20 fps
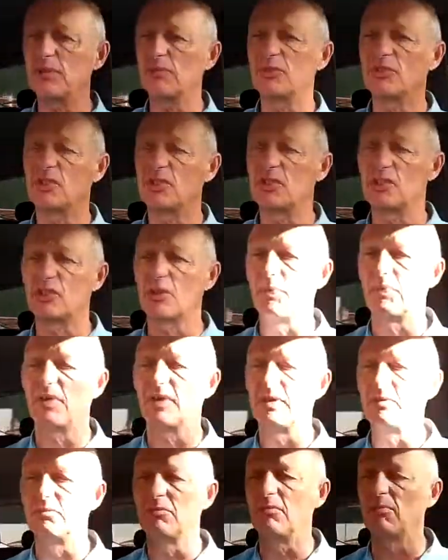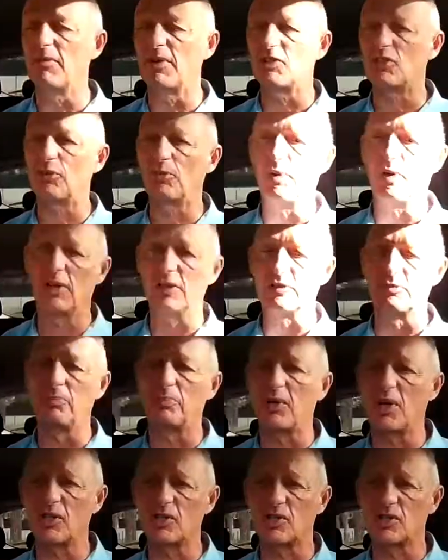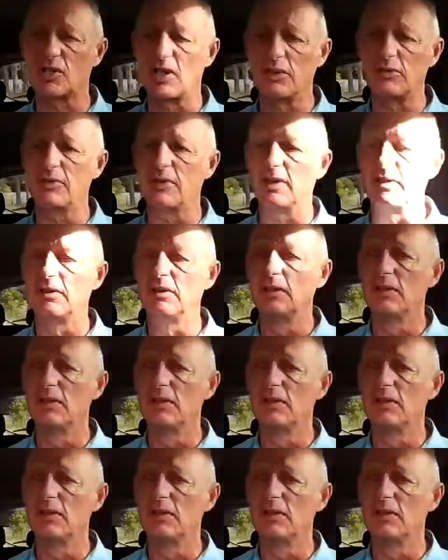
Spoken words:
which is something Metropolitan Barcelona,